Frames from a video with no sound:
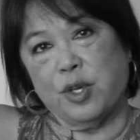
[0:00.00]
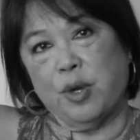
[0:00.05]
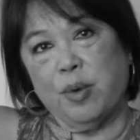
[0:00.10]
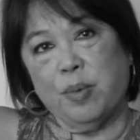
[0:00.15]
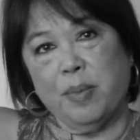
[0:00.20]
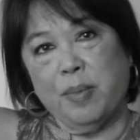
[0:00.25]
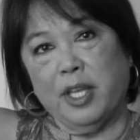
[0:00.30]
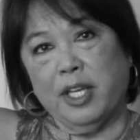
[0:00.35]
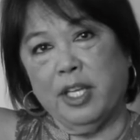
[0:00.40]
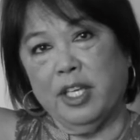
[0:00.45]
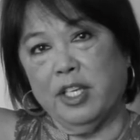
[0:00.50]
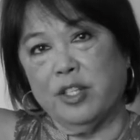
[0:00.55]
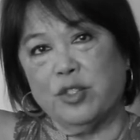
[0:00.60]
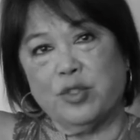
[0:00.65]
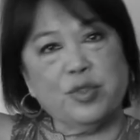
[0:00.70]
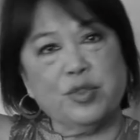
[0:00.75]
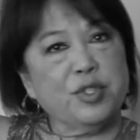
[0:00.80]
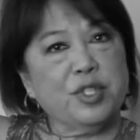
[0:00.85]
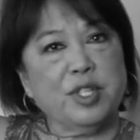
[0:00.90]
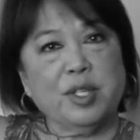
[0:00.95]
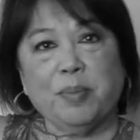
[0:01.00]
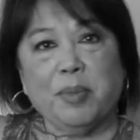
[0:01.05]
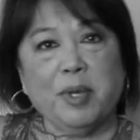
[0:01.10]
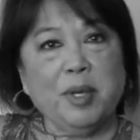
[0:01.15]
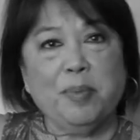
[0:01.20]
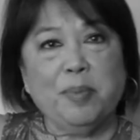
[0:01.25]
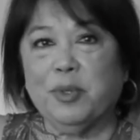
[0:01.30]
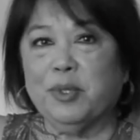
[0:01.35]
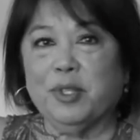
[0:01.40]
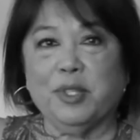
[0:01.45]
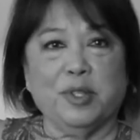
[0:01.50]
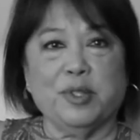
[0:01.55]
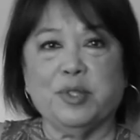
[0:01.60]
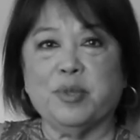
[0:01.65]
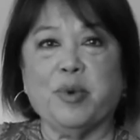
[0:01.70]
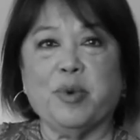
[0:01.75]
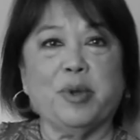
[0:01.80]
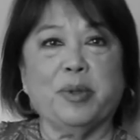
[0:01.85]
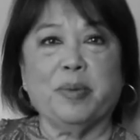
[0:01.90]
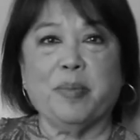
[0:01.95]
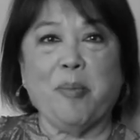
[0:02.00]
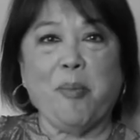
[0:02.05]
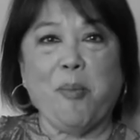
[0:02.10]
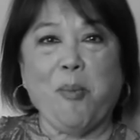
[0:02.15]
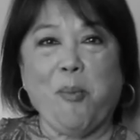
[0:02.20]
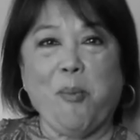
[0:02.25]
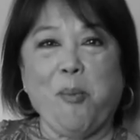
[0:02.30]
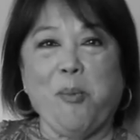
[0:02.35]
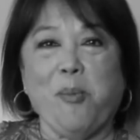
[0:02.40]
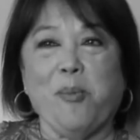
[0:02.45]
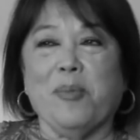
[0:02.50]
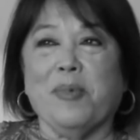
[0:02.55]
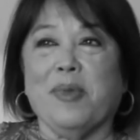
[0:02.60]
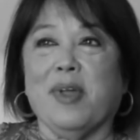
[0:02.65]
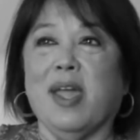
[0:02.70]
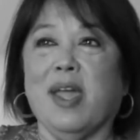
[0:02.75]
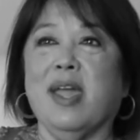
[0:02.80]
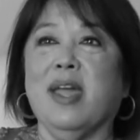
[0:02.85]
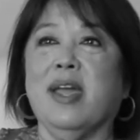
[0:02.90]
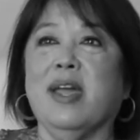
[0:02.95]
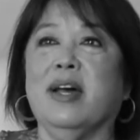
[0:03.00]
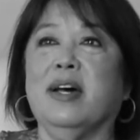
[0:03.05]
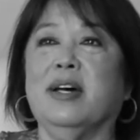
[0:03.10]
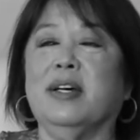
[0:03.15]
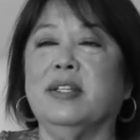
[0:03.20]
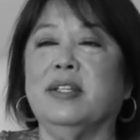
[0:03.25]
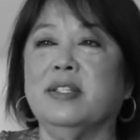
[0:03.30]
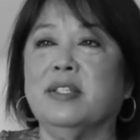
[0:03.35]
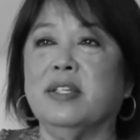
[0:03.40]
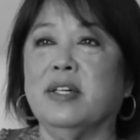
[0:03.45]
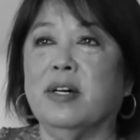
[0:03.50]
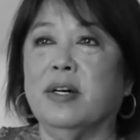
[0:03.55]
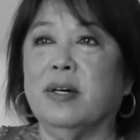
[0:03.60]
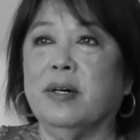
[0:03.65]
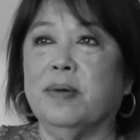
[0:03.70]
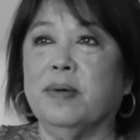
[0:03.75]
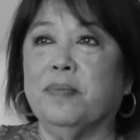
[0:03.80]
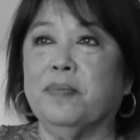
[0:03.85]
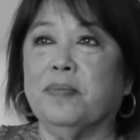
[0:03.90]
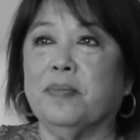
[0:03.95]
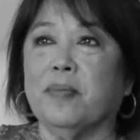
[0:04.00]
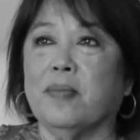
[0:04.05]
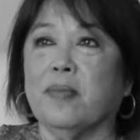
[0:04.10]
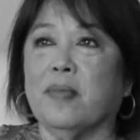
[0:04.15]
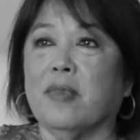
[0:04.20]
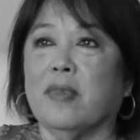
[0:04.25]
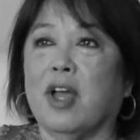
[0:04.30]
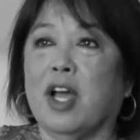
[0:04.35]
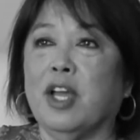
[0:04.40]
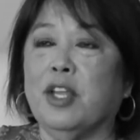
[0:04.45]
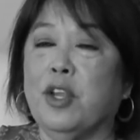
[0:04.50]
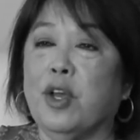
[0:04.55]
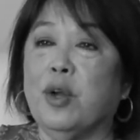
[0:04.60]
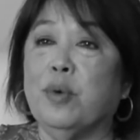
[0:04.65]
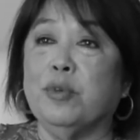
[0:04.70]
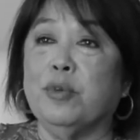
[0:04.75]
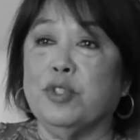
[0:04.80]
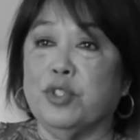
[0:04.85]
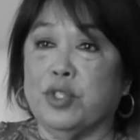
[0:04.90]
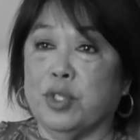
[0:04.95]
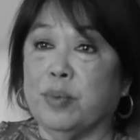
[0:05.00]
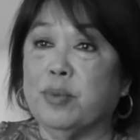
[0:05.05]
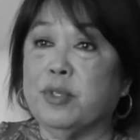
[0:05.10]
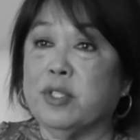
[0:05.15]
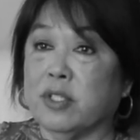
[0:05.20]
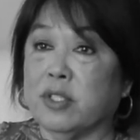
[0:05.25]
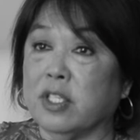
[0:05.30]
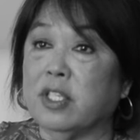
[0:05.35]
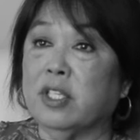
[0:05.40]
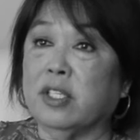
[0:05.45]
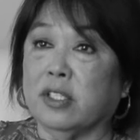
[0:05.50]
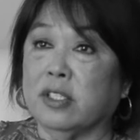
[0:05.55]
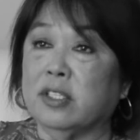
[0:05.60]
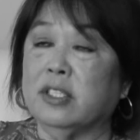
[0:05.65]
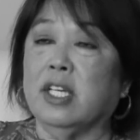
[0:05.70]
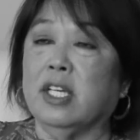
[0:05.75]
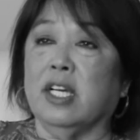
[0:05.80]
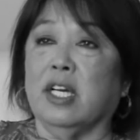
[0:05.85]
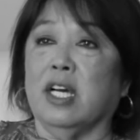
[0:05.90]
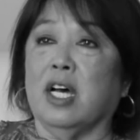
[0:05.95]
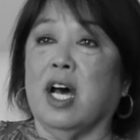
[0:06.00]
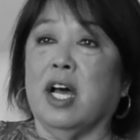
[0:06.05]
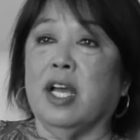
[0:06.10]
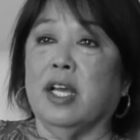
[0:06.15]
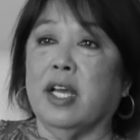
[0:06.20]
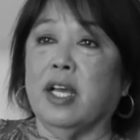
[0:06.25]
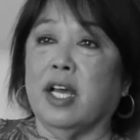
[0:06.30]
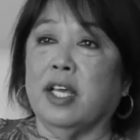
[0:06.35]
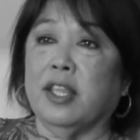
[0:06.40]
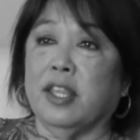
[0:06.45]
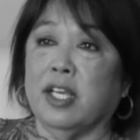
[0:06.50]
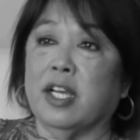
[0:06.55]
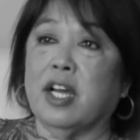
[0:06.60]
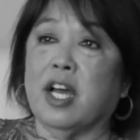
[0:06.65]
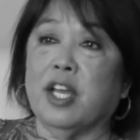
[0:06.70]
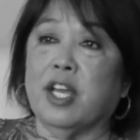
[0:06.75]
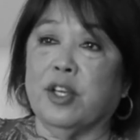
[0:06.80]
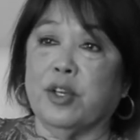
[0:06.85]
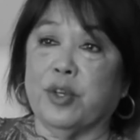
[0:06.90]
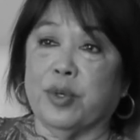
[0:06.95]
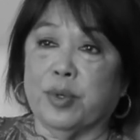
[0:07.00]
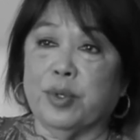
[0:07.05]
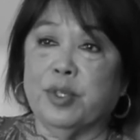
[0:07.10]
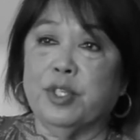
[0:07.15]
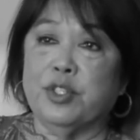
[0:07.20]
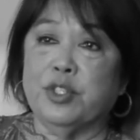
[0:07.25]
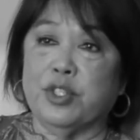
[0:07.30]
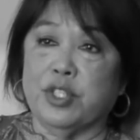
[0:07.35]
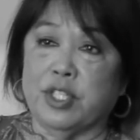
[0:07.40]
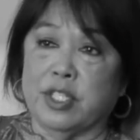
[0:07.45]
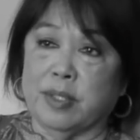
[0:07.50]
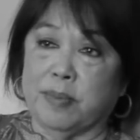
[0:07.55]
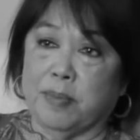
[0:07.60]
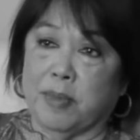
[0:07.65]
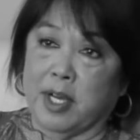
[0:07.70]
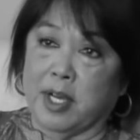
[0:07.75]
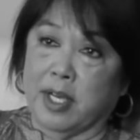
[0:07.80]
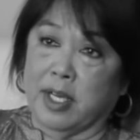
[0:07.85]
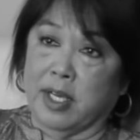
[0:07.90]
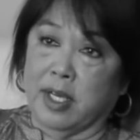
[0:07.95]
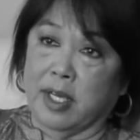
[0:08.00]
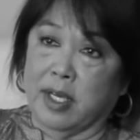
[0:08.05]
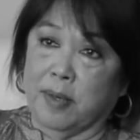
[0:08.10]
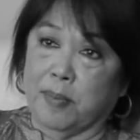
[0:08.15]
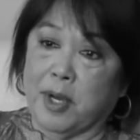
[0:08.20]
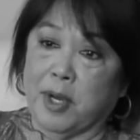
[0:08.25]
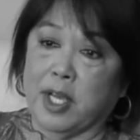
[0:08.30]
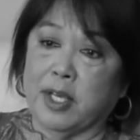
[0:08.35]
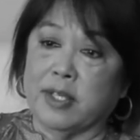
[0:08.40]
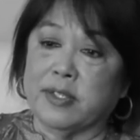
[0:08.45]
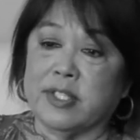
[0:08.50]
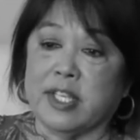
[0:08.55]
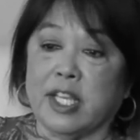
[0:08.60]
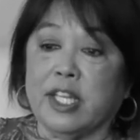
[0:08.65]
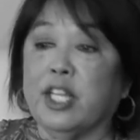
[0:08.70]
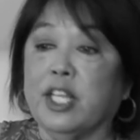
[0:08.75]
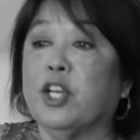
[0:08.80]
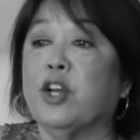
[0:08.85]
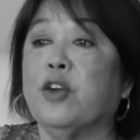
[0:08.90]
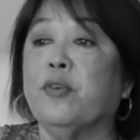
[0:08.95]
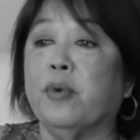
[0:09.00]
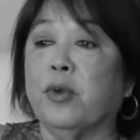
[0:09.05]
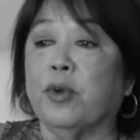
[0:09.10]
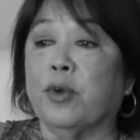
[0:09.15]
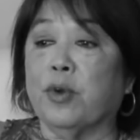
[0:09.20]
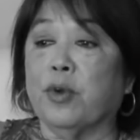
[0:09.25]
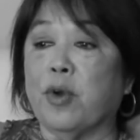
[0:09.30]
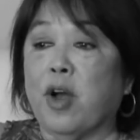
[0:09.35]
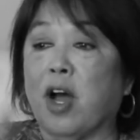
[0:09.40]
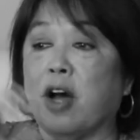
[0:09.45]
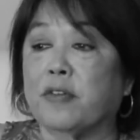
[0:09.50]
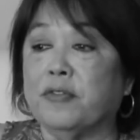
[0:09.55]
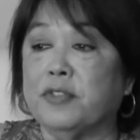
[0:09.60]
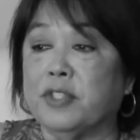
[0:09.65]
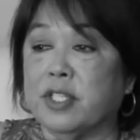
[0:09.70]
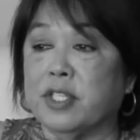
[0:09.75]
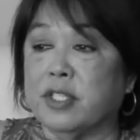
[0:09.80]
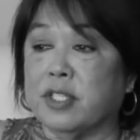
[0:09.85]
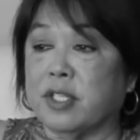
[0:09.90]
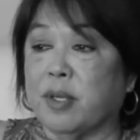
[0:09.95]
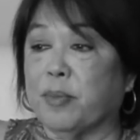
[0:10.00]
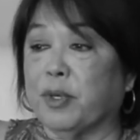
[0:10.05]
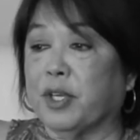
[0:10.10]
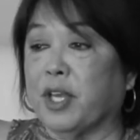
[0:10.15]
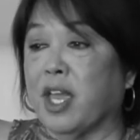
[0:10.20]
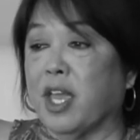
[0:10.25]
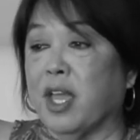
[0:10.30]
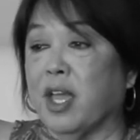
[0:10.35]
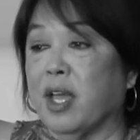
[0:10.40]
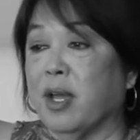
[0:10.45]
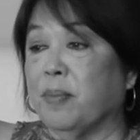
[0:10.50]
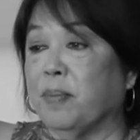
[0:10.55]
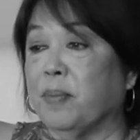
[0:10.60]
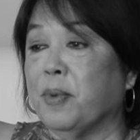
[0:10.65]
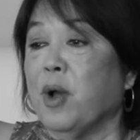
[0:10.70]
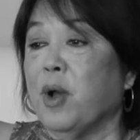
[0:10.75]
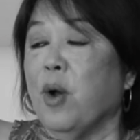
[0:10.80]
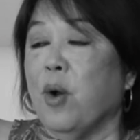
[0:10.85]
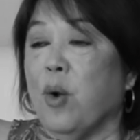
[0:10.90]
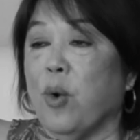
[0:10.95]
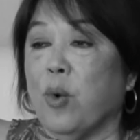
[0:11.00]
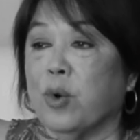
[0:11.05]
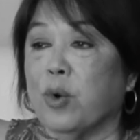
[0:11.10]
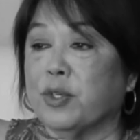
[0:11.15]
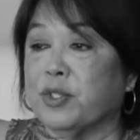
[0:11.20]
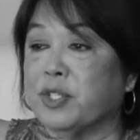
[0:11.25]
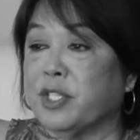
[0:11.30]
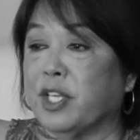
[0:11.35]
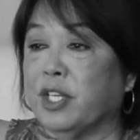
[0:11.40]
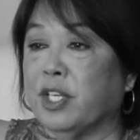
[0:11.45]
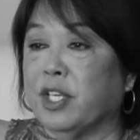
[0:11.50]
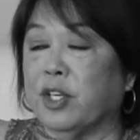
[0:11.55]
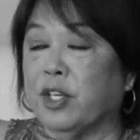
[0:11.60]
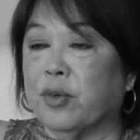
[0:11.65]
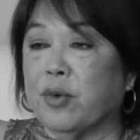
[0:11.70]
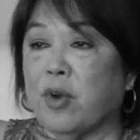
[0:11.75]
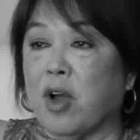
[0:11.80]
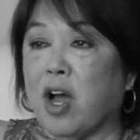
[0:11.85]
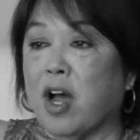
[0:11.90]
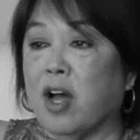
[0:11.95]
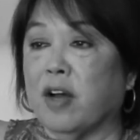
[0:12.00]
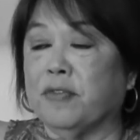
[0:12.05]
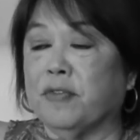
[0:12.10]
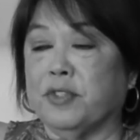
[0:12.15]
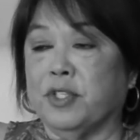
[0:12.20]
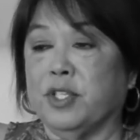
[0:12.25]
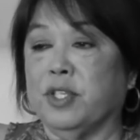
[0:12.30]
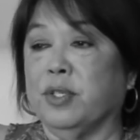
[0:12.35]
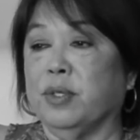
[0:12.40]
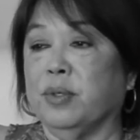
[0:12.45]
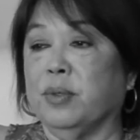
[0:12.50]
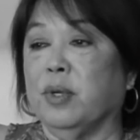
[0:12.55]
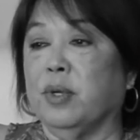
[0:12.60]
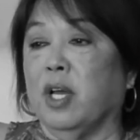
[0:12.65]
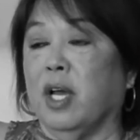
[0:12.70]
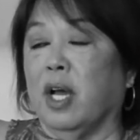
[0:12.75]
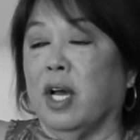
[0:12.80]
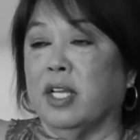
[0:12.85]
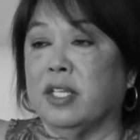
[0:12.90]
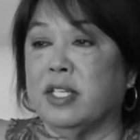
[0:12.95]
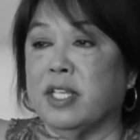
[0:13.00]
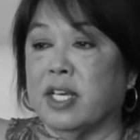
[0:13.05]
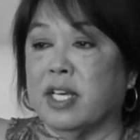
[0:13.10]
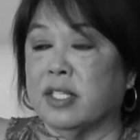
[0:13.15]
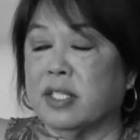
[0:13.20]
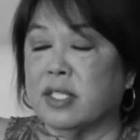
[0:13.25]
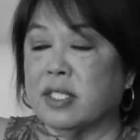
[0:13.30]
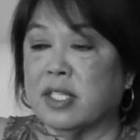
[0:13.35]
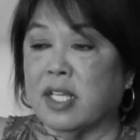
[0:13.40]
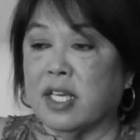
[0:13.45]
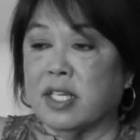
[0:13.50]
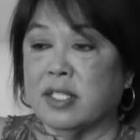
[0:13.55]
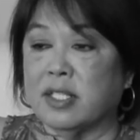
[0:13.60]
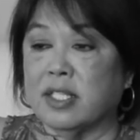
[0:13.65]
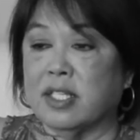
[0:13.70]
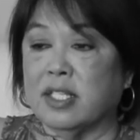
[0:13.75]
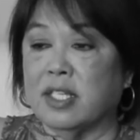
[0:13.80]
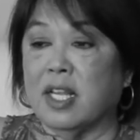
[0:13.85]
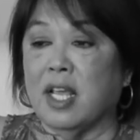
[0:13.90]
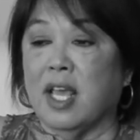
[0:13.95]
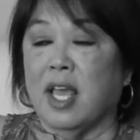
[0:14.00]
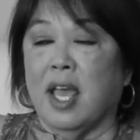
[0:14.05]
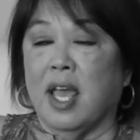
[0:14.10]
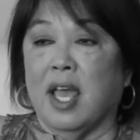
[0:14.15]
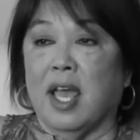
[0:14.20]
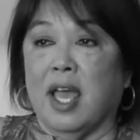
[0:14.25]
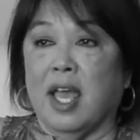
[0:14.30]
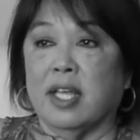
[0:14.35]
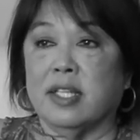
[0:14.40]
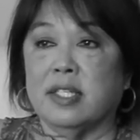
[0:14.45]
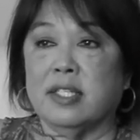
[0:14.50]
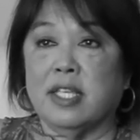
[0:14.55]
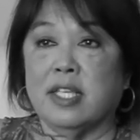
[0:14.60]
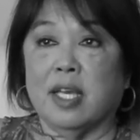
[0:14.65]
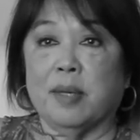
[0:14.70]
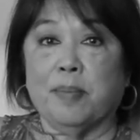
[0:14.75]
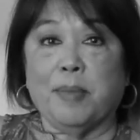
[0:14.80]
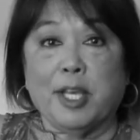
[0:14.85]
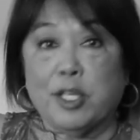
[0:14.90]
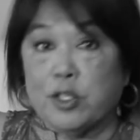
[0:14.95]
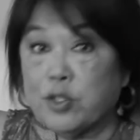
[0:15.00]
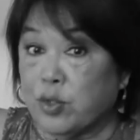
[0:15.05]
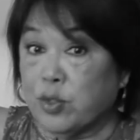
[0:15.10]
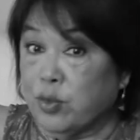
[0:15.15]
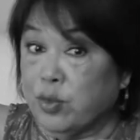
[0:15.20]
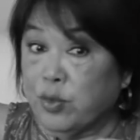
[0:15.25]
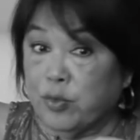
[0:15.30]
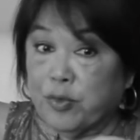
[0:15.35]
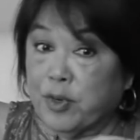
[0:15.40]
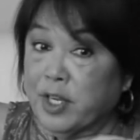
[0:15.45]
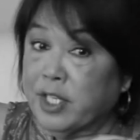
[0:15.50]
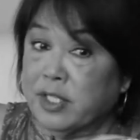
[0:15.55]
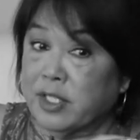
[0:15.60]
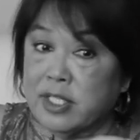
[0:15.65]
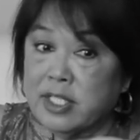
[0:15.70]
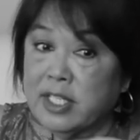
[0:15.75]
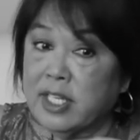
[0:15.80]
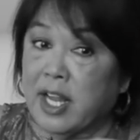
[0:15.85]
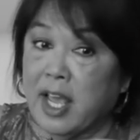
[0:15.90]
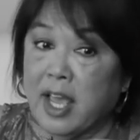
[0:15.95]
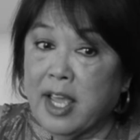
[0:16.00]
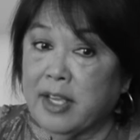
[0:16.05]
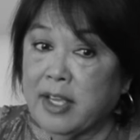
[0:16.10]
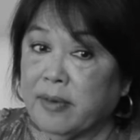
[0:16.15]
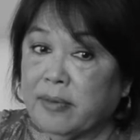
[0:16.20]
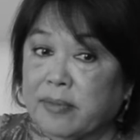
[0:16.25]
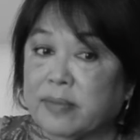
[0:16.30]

So many interesting people in this world. And I know when she was little, I think I encouraged it by sending her off to summer camp, or sending her off to a dance lesson and saying, meet two new friends today.